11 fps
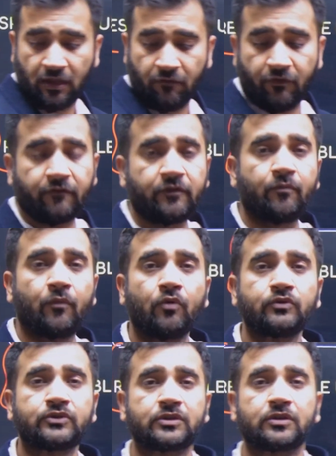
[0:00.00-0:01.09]
one of the
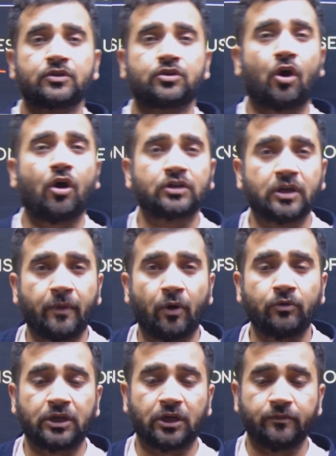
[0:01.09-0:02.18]
most talked
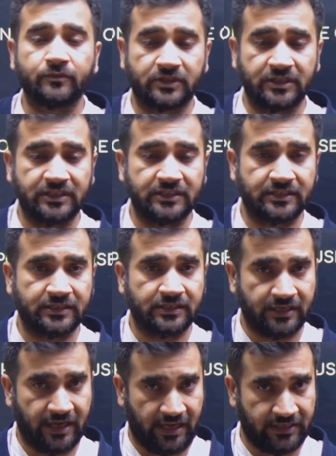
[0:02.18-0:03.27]
about terms these
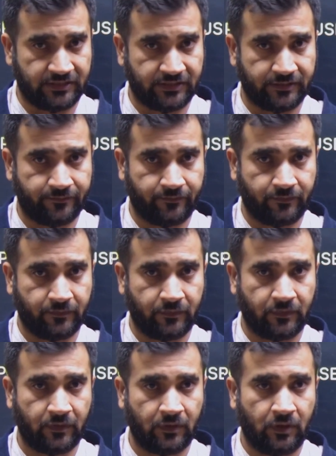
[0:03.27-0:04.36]
days.
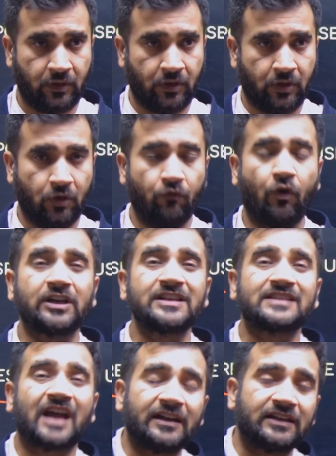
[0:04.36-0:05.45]
Now, what
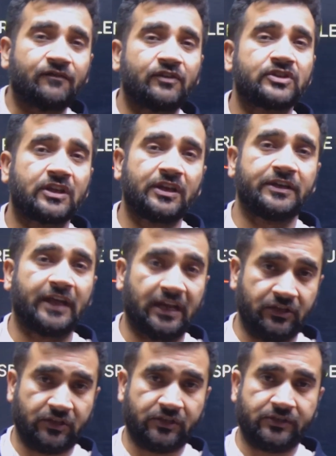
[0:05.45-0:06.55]
is artificial
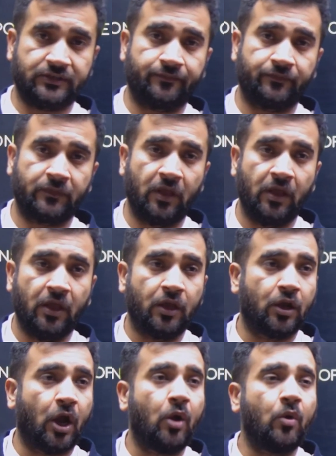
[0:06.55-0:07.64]
intelligence?
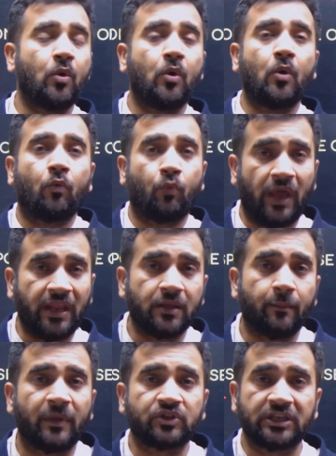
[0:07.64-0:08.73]
Now, when the
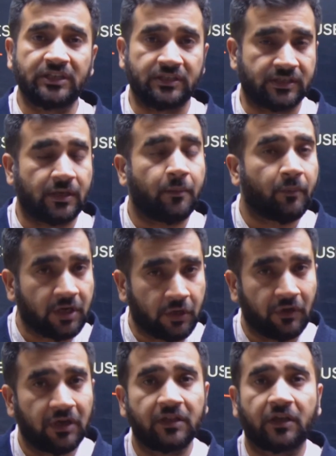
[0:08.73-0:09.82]
machines,
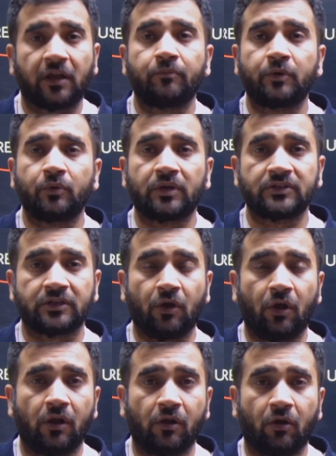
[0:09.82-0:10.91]
particularly the computers and
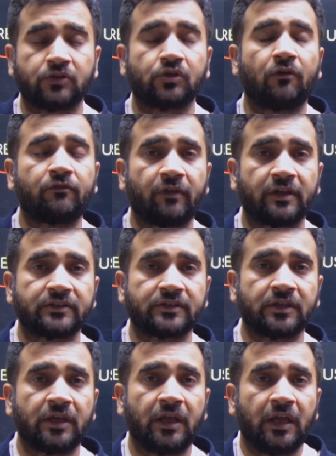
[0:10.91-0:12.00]
all, or softwares,
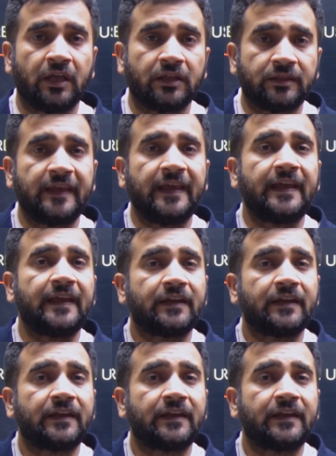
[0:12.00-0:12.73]
they